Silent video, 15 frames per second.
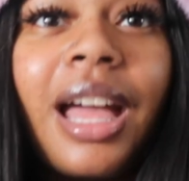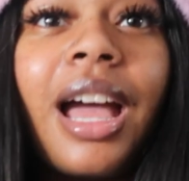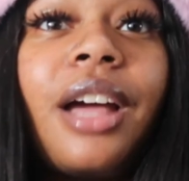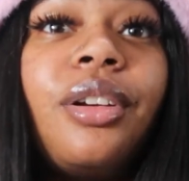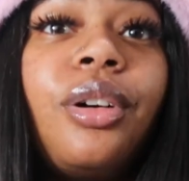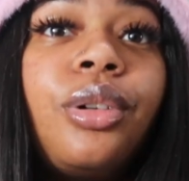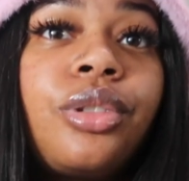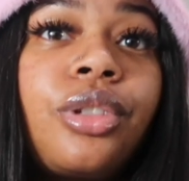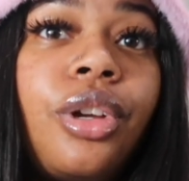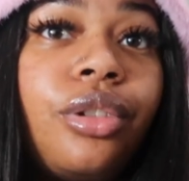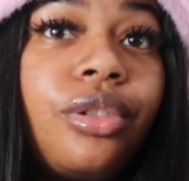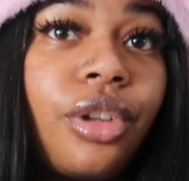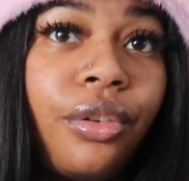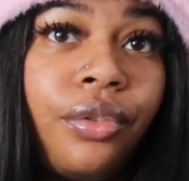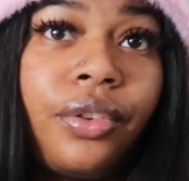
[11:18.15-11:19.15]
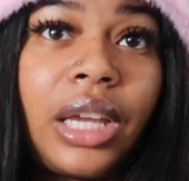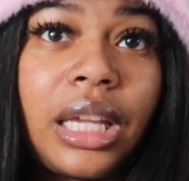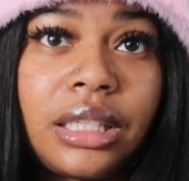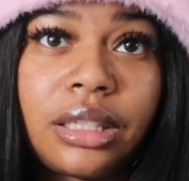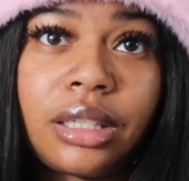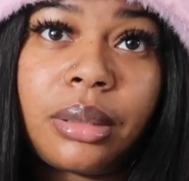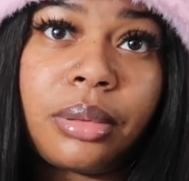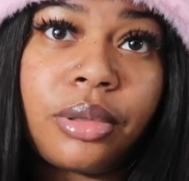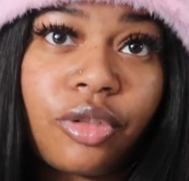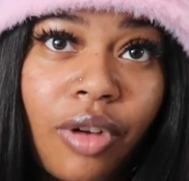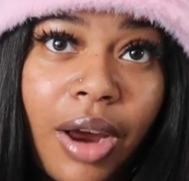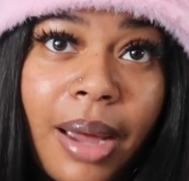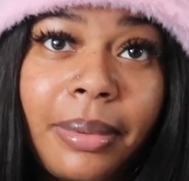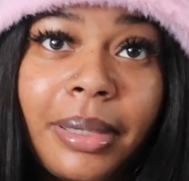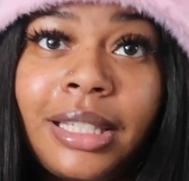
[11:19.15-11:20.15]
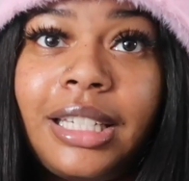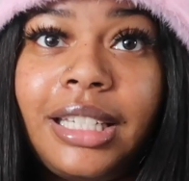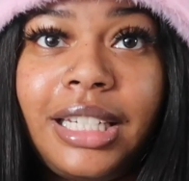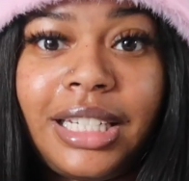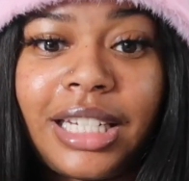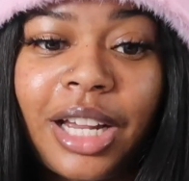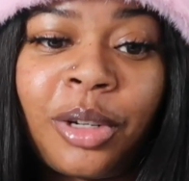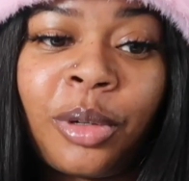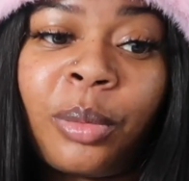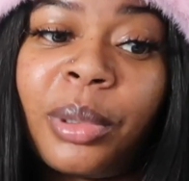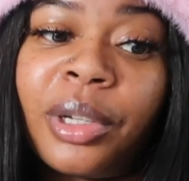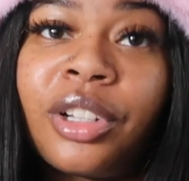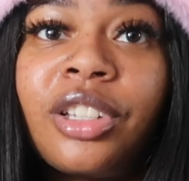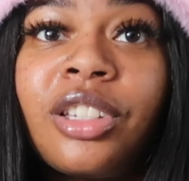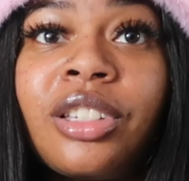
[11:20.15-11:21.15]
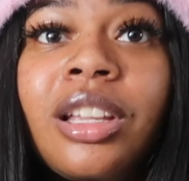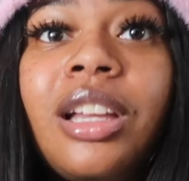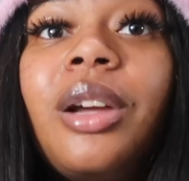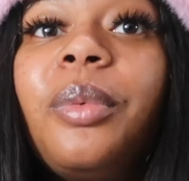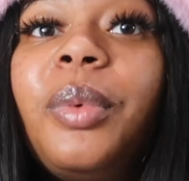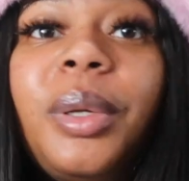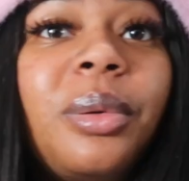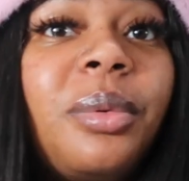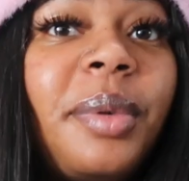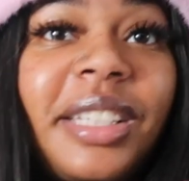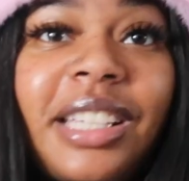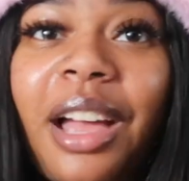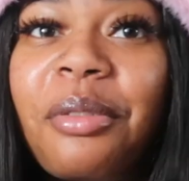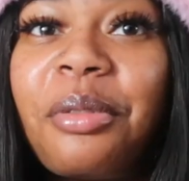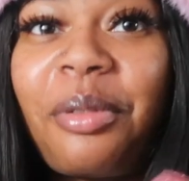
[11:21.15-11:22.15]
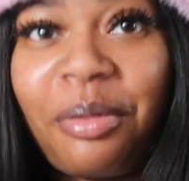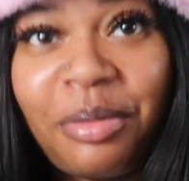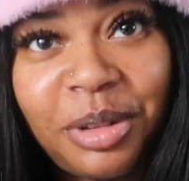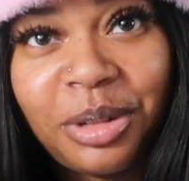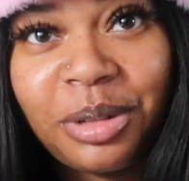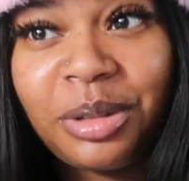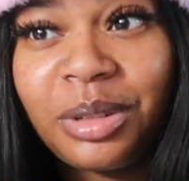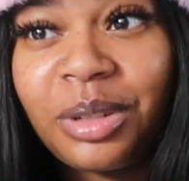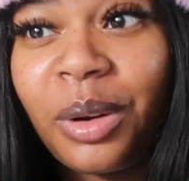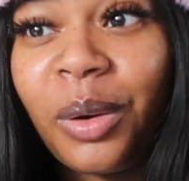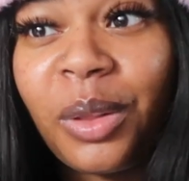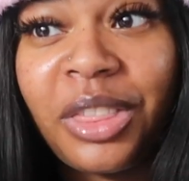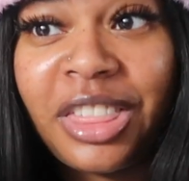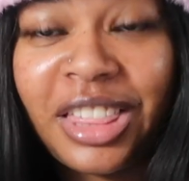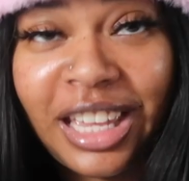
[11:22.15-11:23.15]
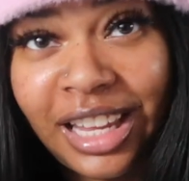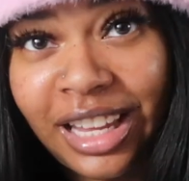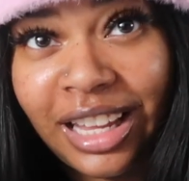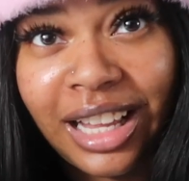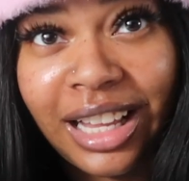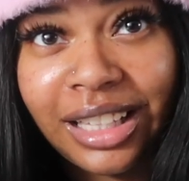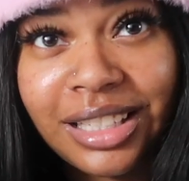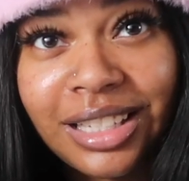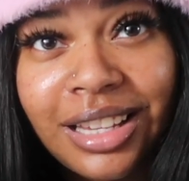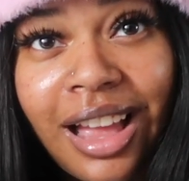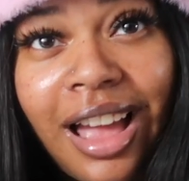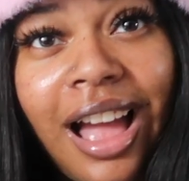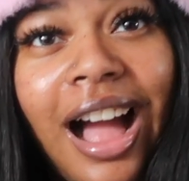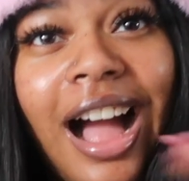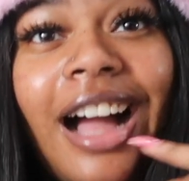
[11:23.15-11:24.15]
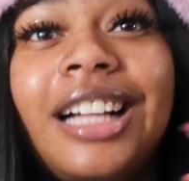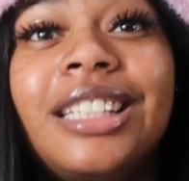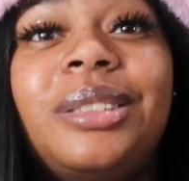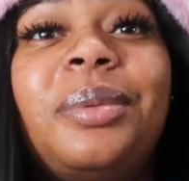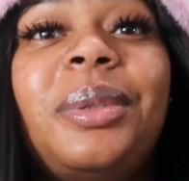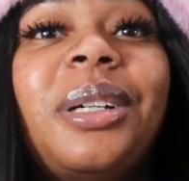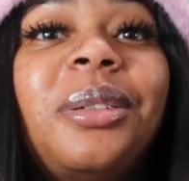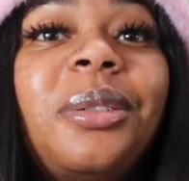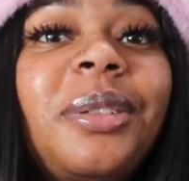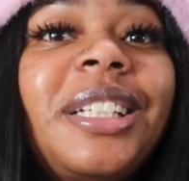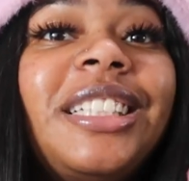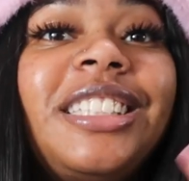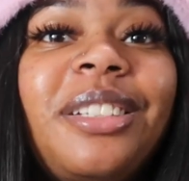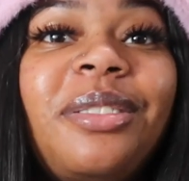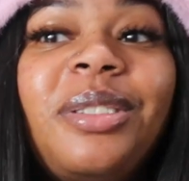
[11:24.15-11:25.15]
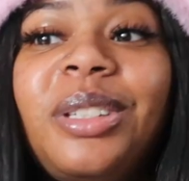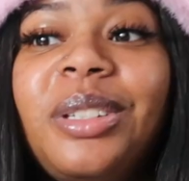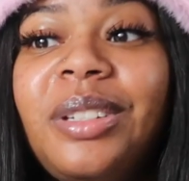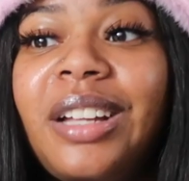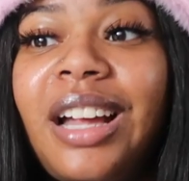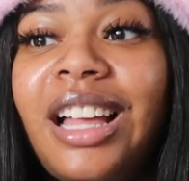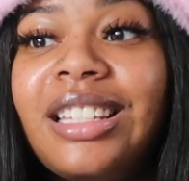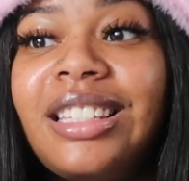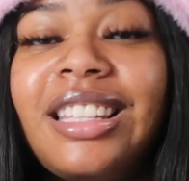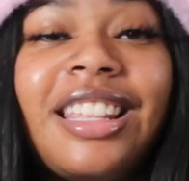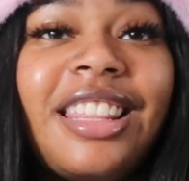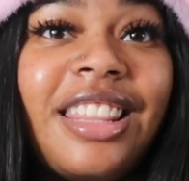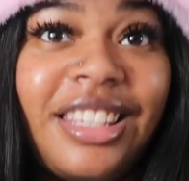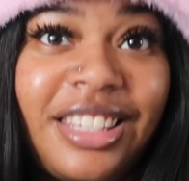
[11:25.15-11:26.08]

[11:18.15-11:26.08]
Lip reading: and also don't forget to subscribe to this channel because we always have reviews on things and we are always giving you guys the